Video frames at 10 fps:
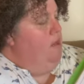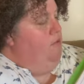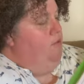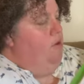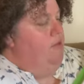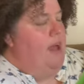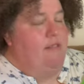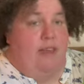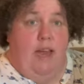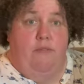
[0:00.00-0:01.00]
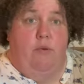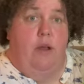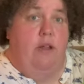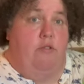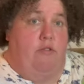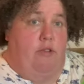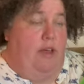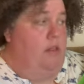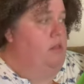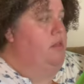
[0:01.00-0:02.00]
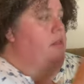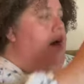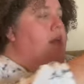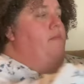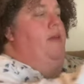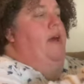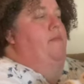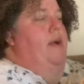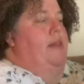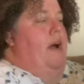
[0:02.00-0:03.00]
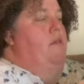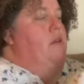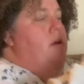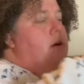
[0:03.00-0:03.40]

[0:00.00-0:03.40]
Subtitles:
So that's kind of one interesting item that I picked out.